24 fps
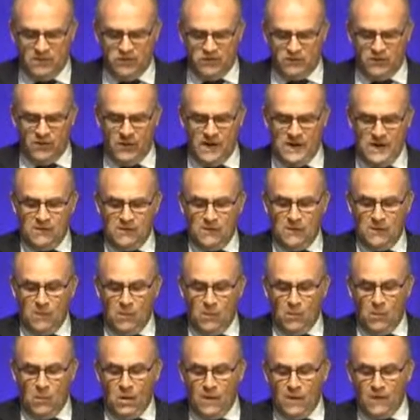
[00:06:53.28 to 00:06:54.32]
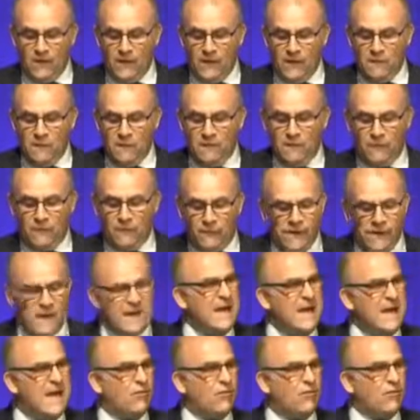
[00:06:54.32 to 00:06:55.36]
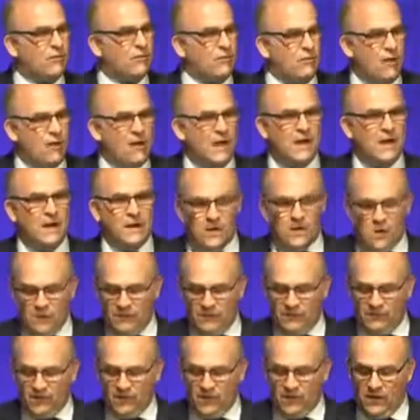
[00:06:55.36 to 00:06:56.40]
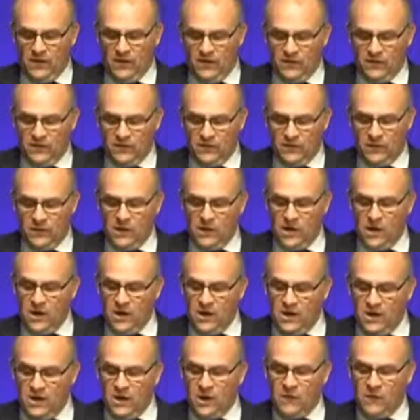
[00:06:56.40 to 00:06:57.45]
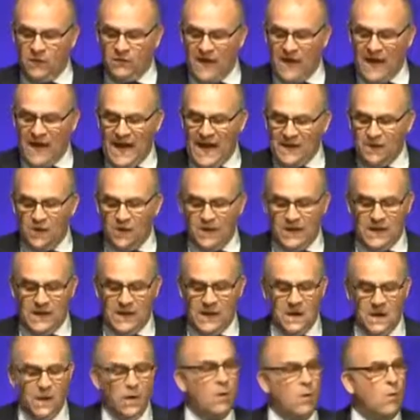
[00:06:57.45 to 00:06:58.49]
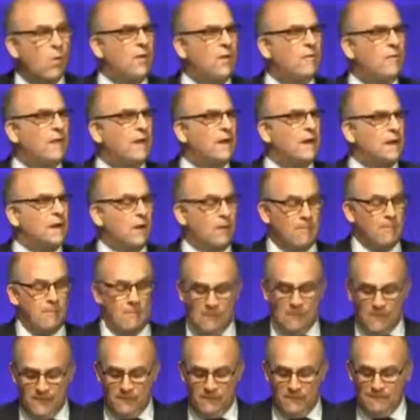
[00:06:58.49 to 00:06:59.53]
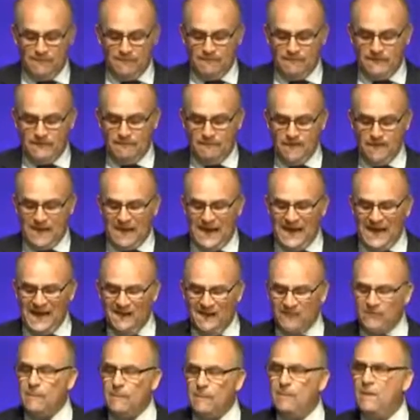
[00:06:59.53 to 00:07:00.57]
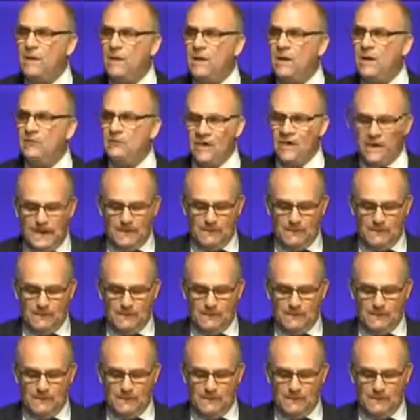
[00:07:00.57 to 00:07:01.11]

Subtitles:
The trade worth over $3 trillion occurs annually within the Commonwealth, and its combined